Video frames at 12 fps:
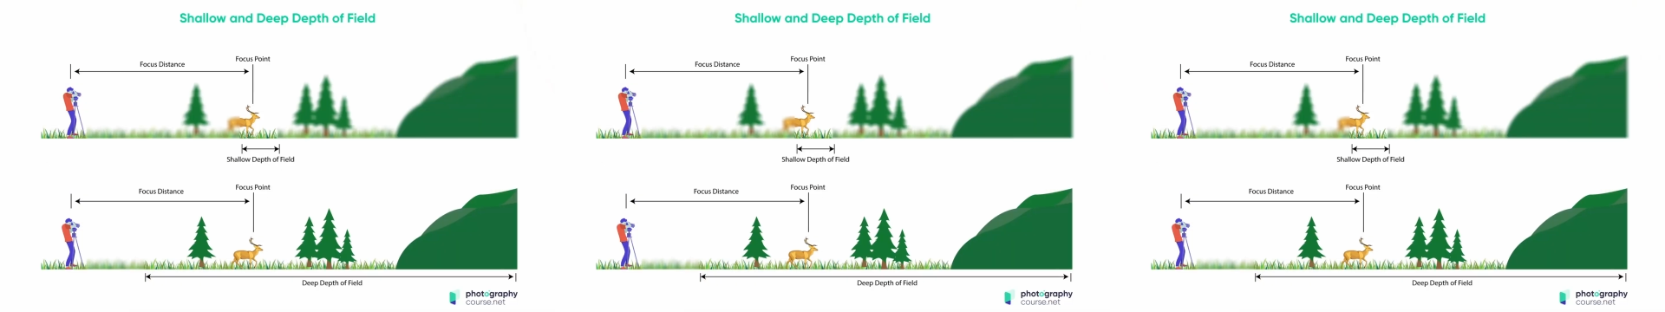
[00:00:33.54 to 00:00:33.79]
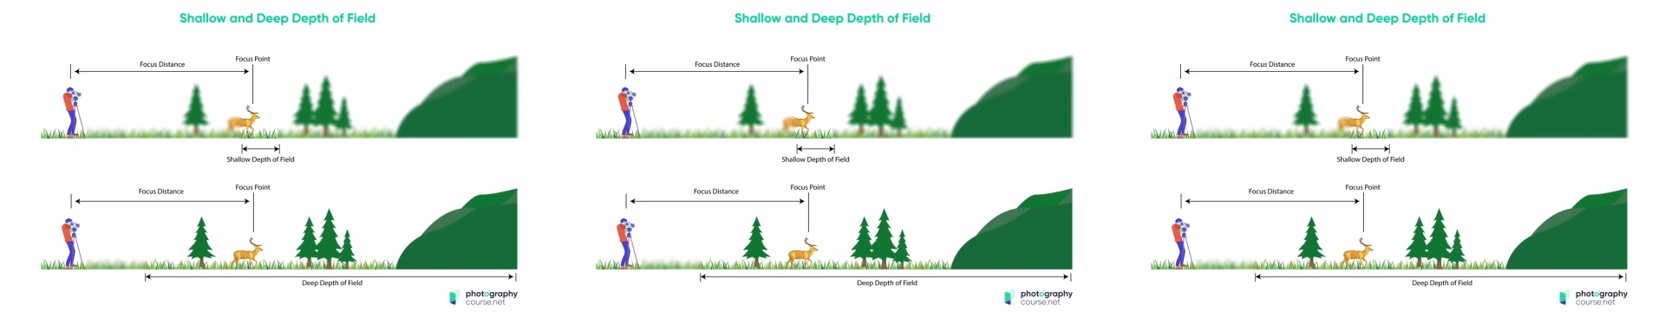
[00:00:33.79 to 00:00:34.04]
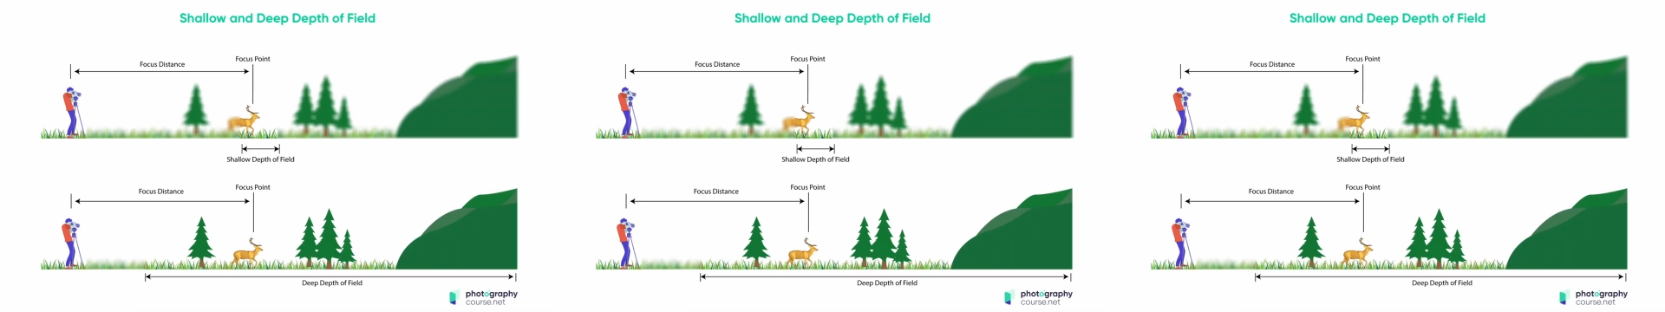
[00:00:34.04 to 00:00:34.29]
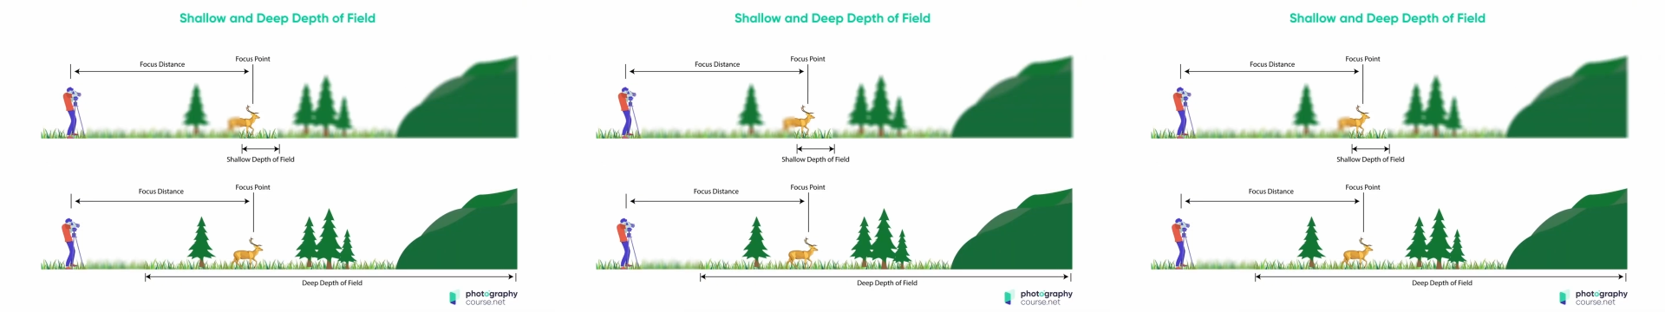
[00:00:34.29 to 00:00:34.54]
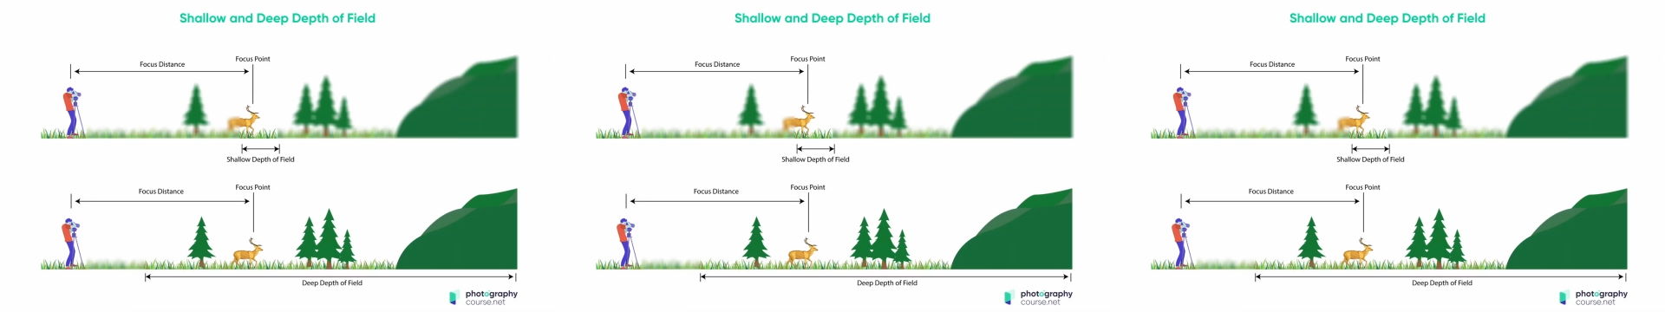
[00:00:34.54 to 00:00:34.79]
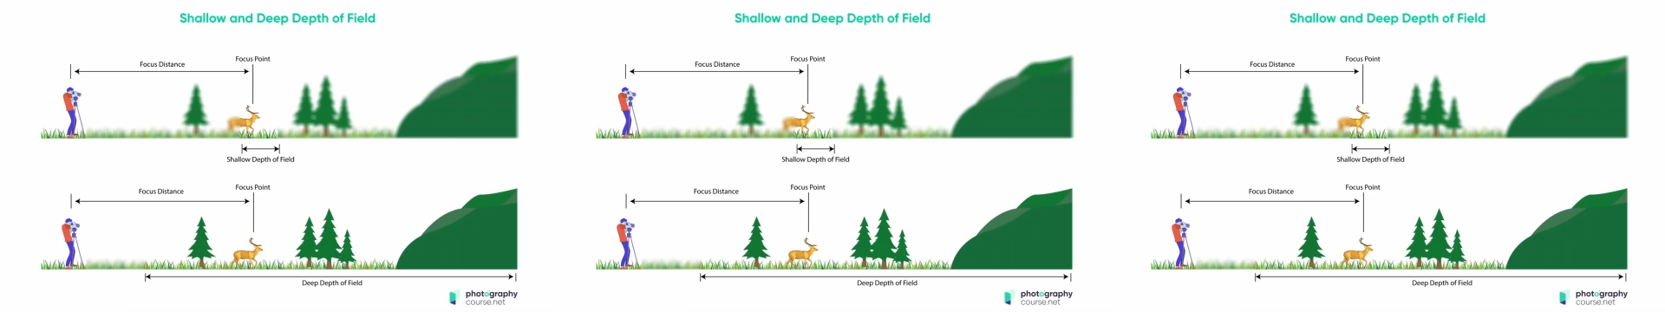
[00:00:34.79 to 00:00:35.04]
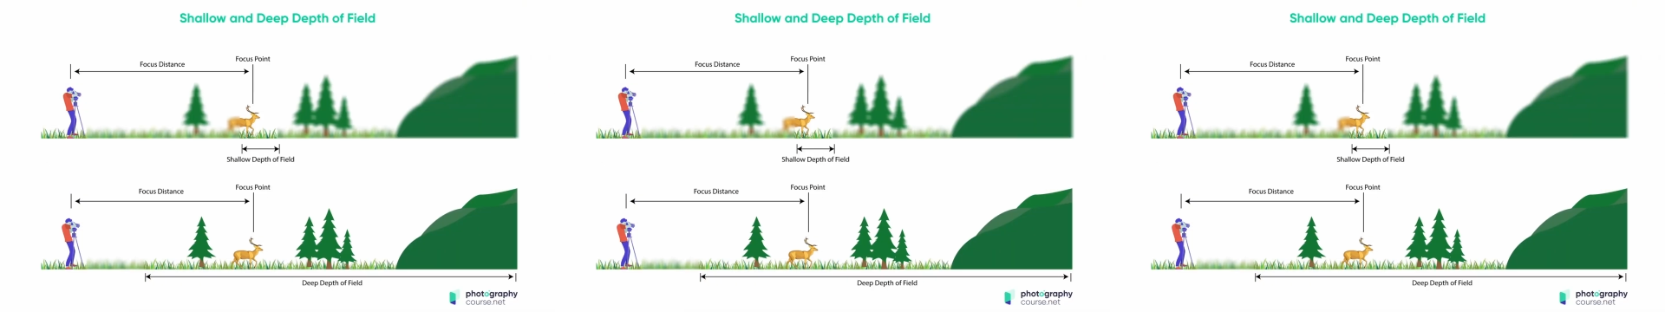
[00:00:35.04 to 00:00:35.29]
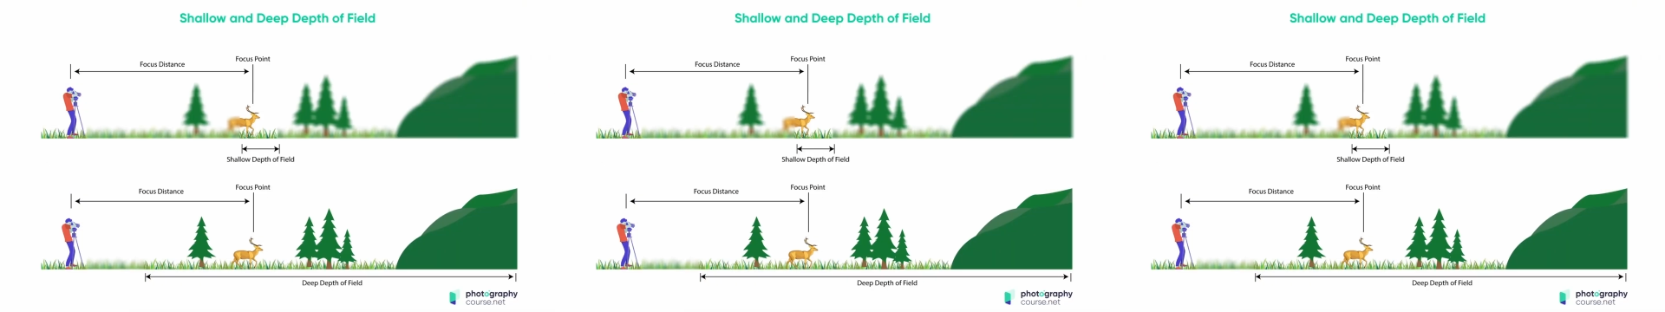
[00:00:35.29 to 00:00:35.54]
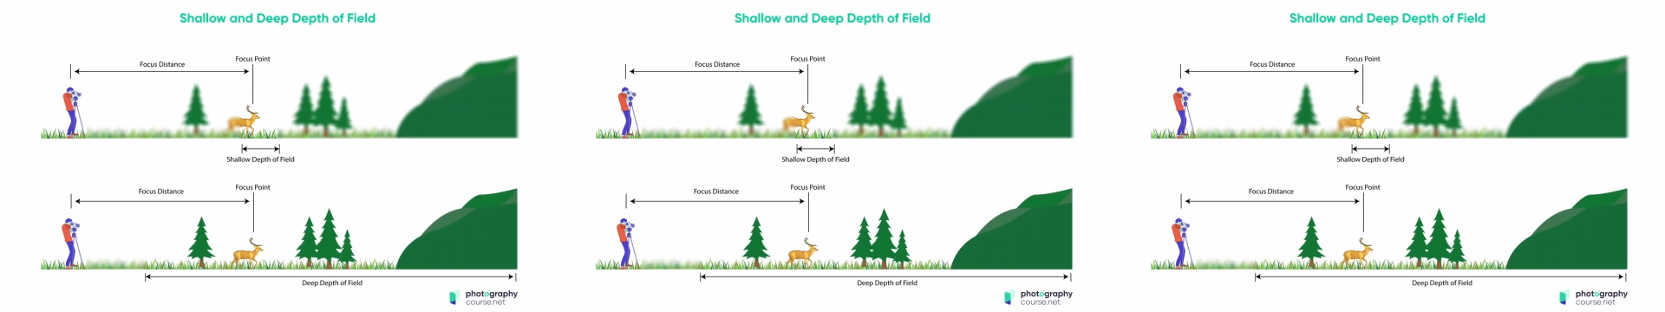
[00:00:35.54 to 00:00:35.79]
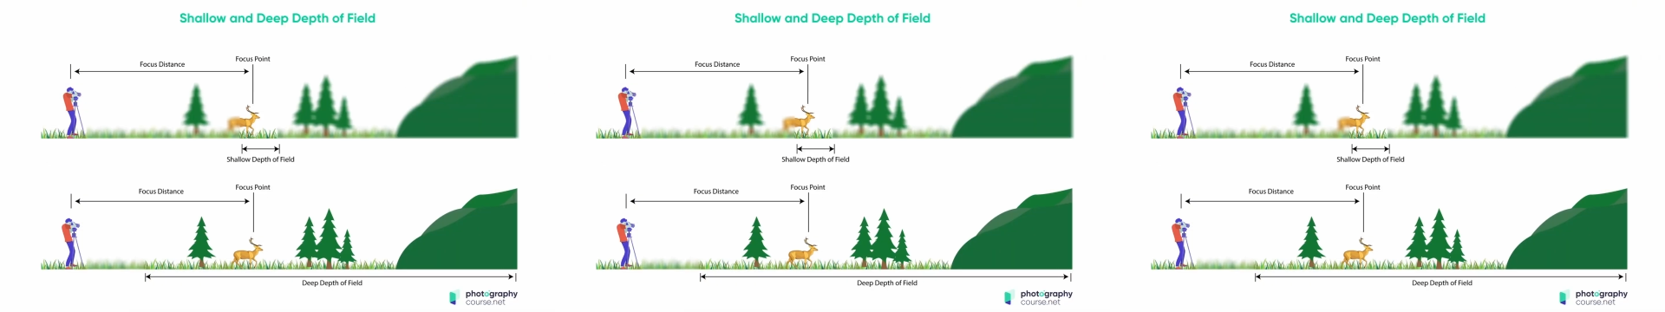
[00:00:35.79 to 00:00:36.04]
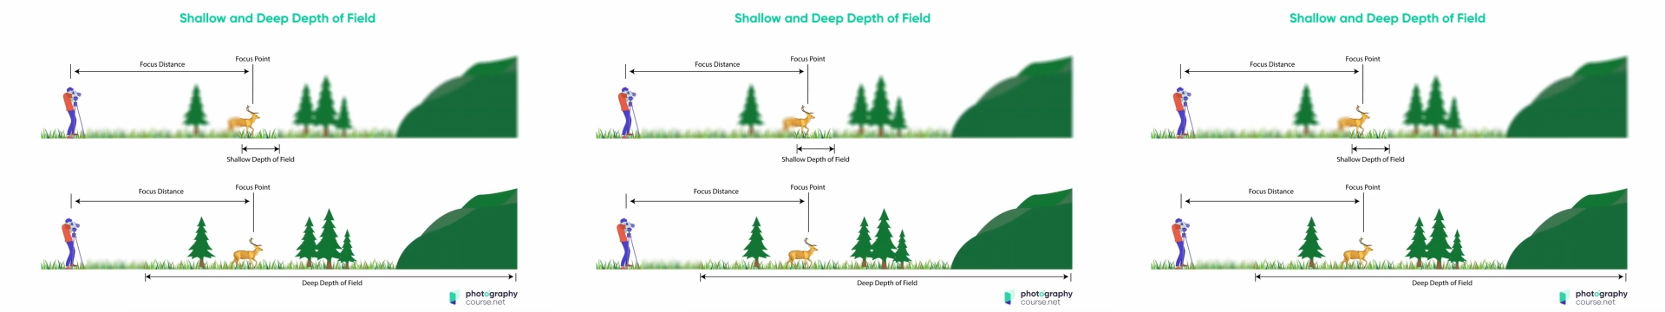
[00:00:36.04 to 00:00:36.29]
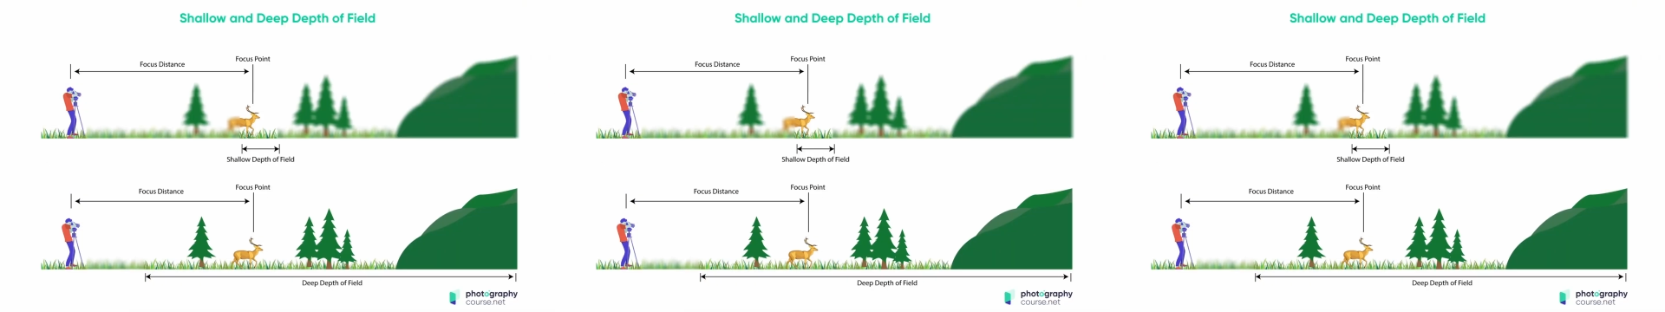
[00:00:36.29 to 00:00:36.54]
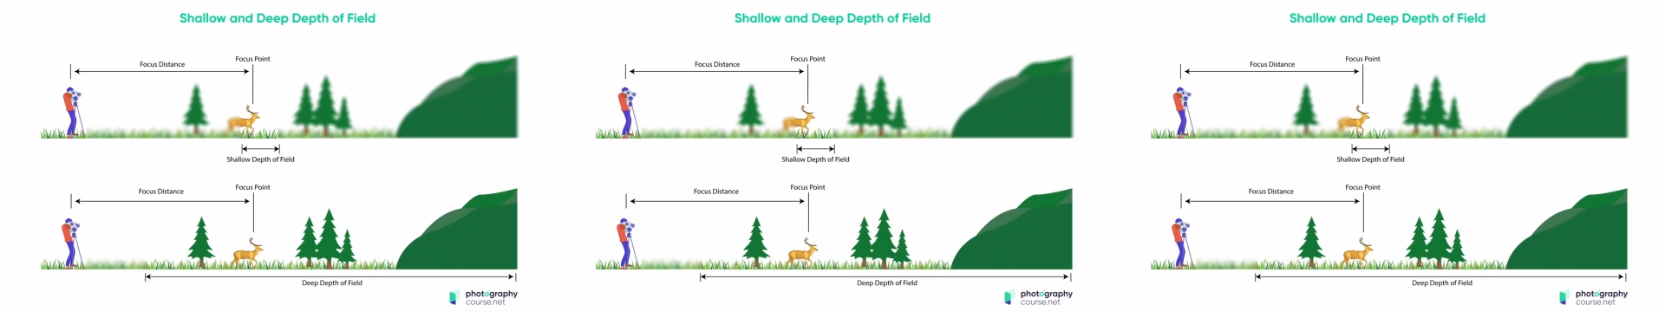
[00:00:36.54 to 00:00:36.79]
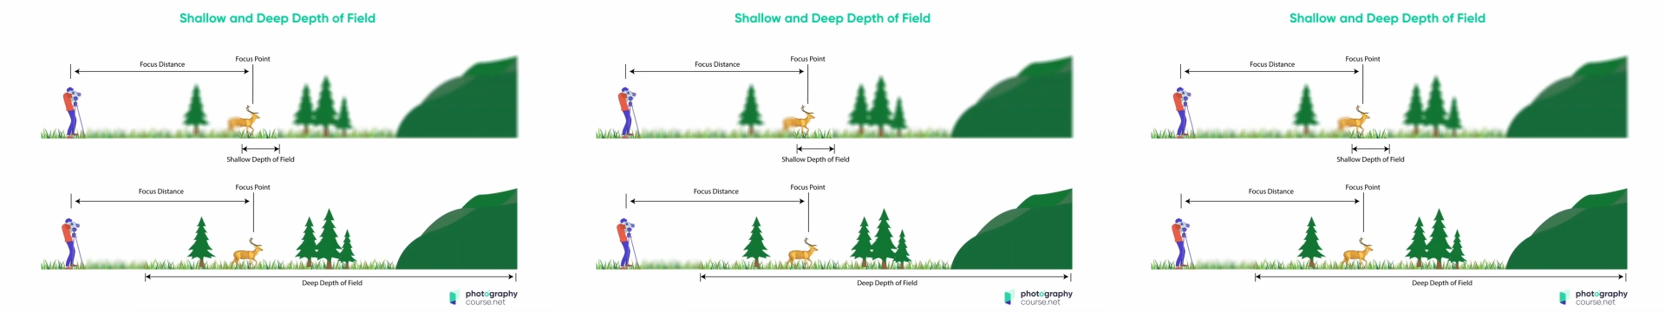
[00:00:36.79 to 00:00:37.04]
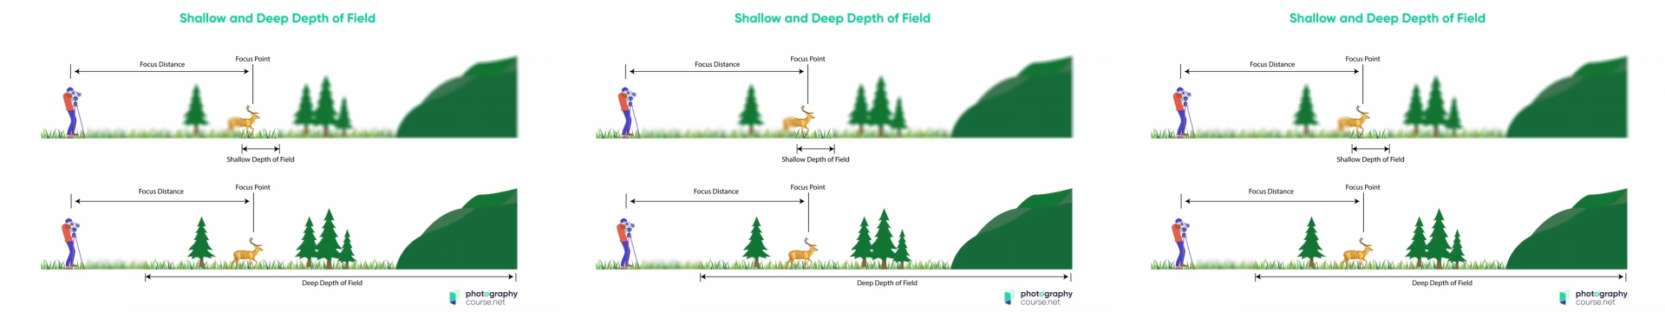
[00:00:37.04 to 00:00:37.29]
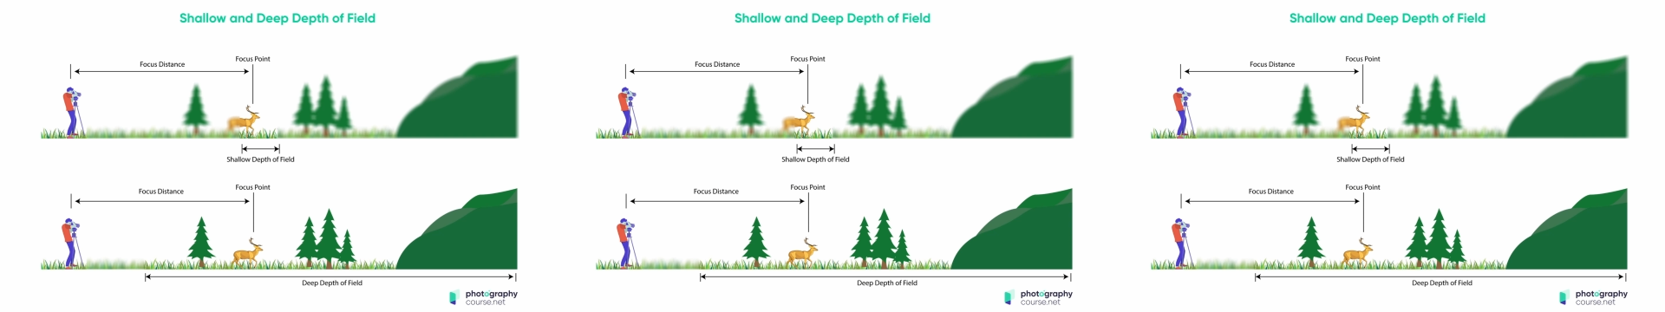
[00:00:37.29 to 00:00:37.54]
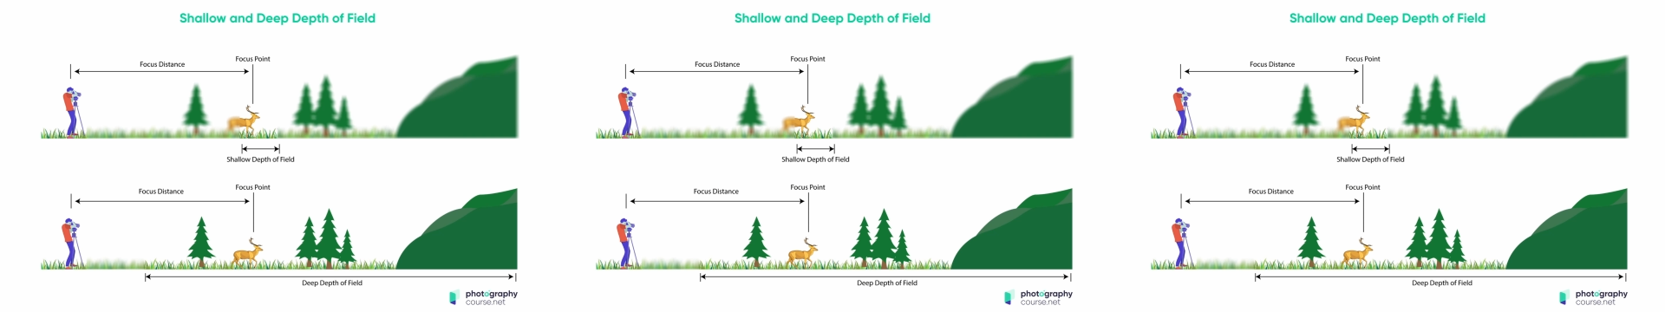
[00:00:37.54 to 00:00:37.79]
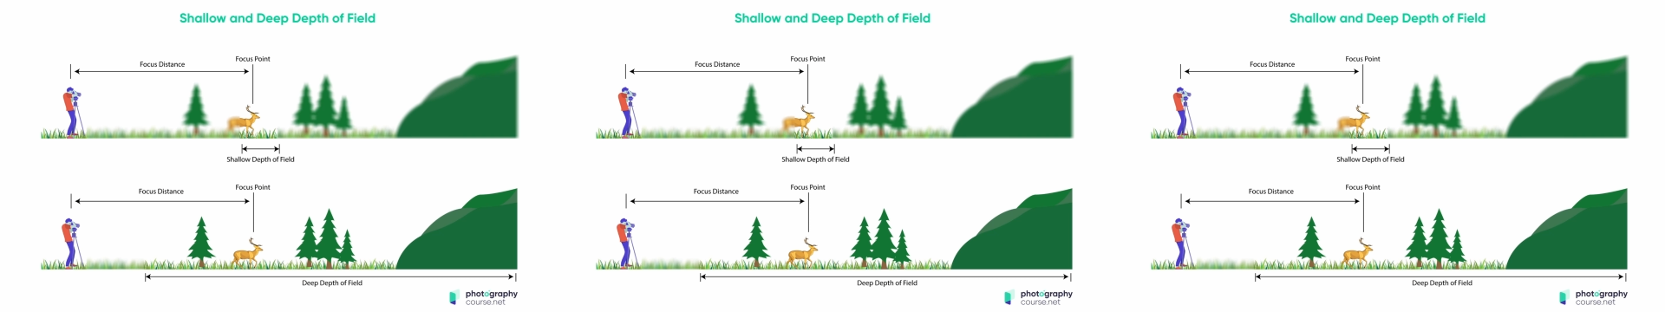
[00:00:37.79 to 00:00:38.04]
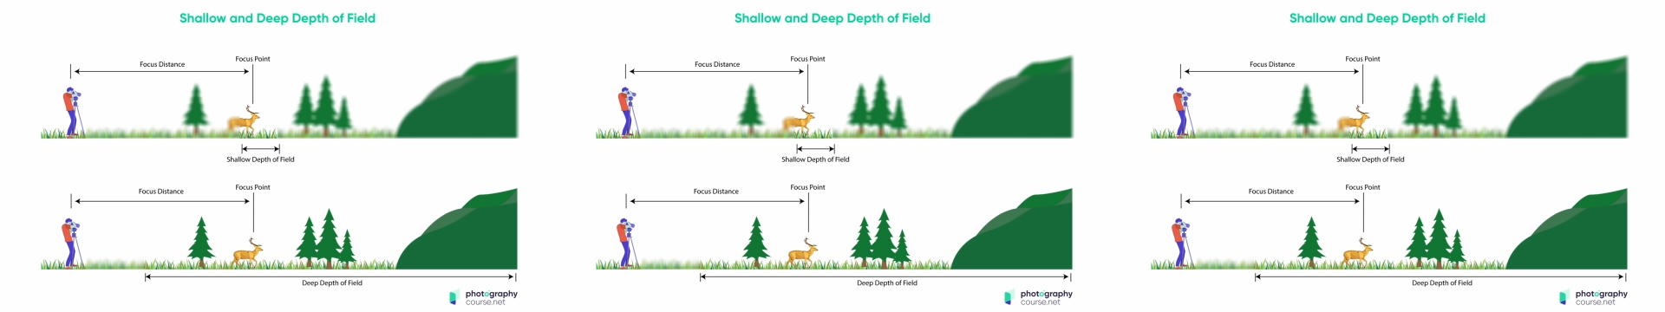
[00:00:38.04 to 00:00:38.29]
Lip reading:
No face is visible, so there are no lips to read.